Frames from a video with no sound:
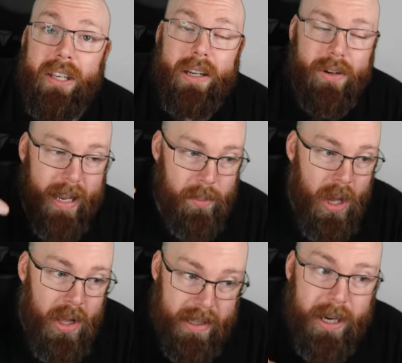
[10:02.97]
game,
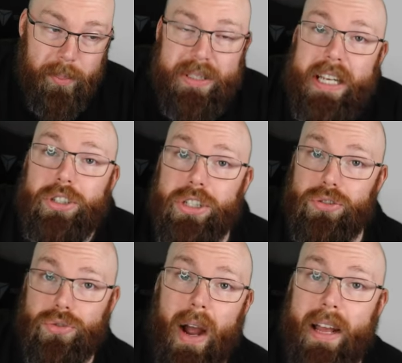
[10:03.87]
that could potentially
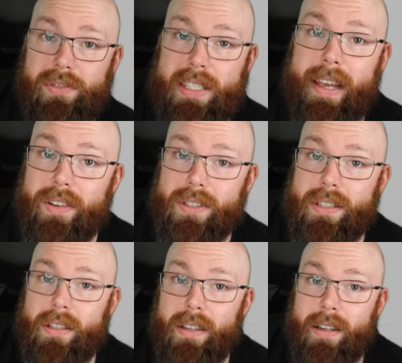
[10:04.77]
drive sales
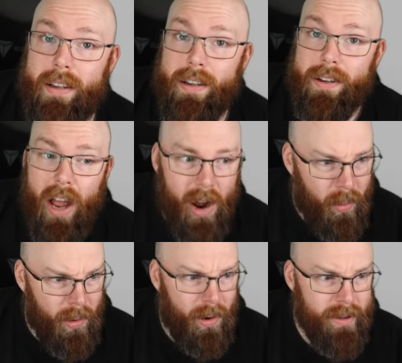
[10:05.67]

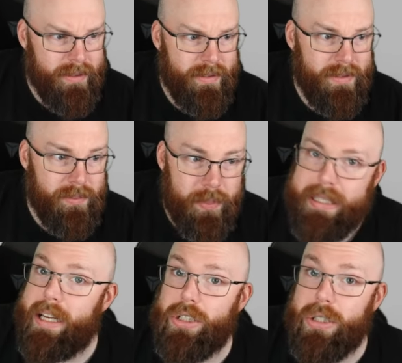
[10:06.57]
or
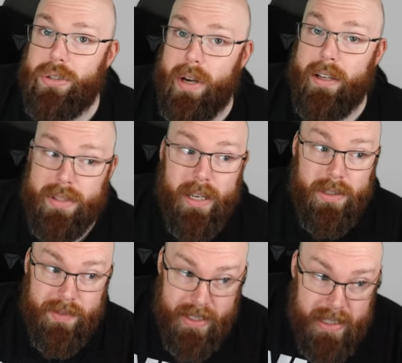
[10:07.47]
potentially drive sales
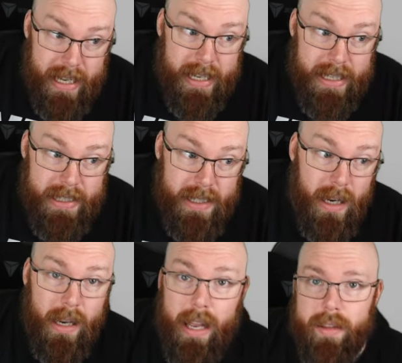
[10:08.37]
of skins
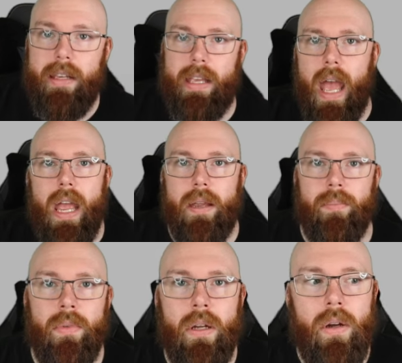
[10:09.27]
in the game
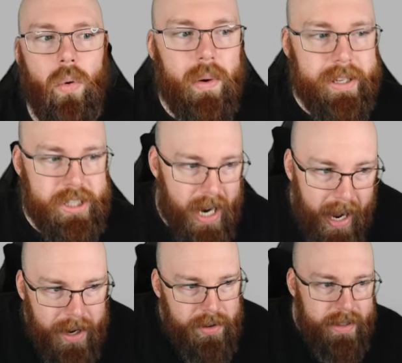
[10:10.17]
which
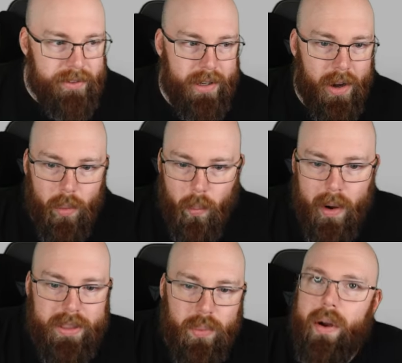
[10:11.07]
I don't even know
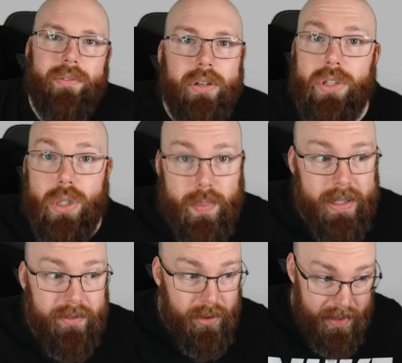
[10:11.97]
what the revenue
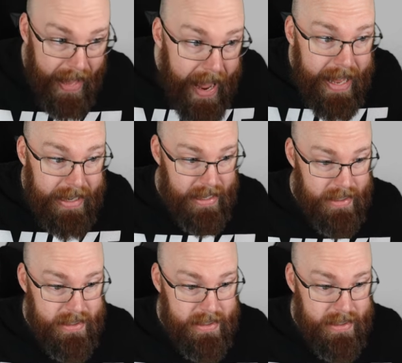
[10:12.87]
split for that is.